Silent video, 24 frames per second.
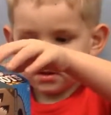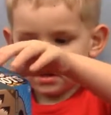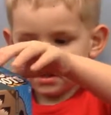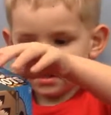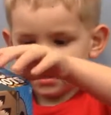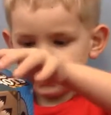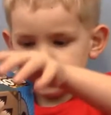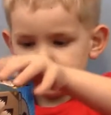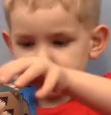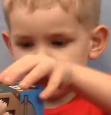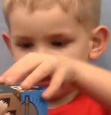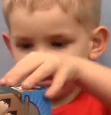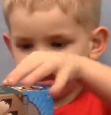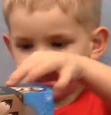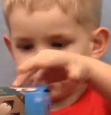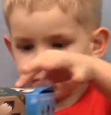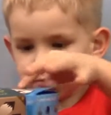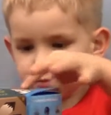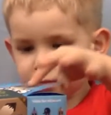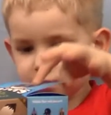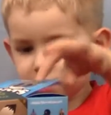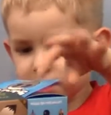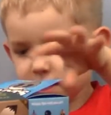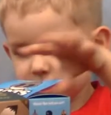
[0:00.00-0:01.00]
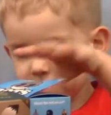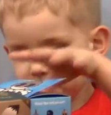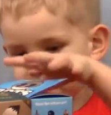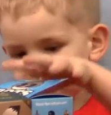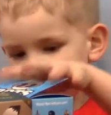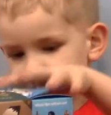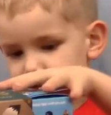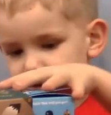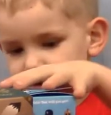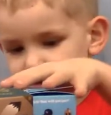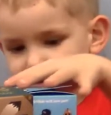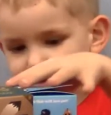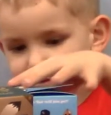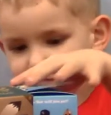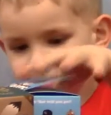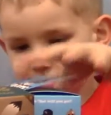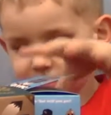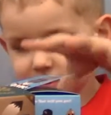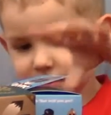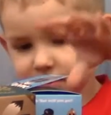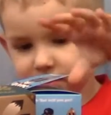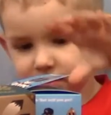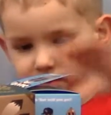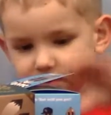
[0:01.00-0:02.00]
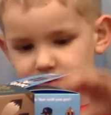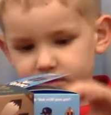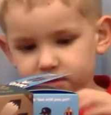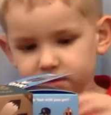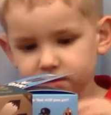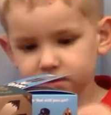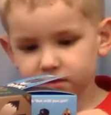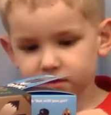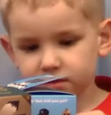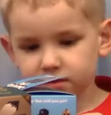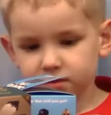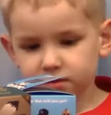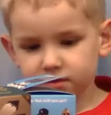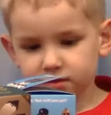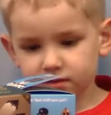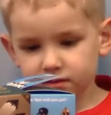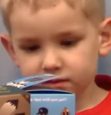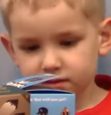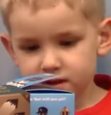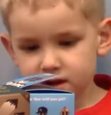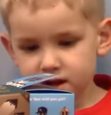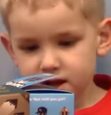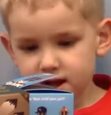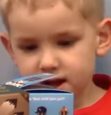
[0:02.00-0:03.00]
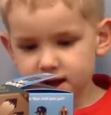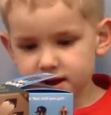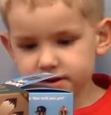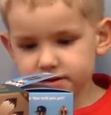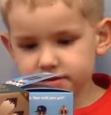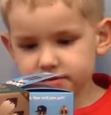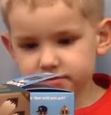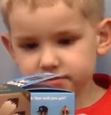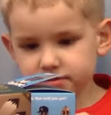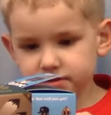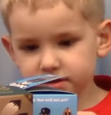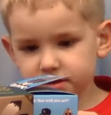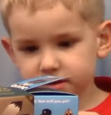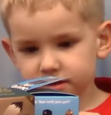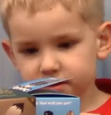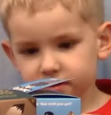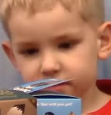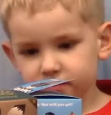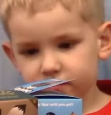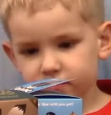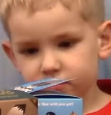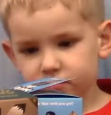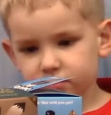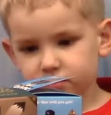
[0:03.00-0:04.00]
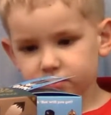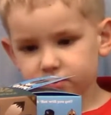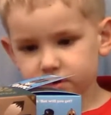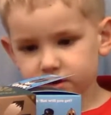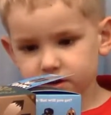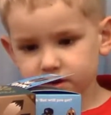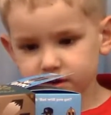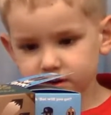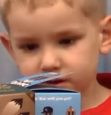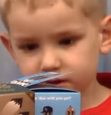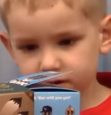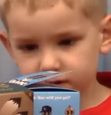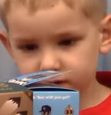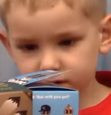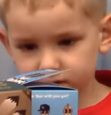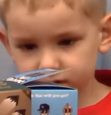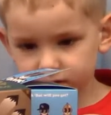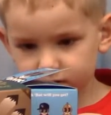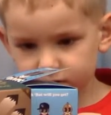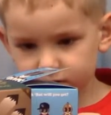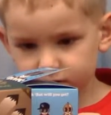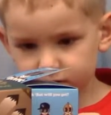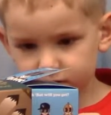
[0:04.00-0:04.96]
yeah, um, I know. I know who we're looking for. Who?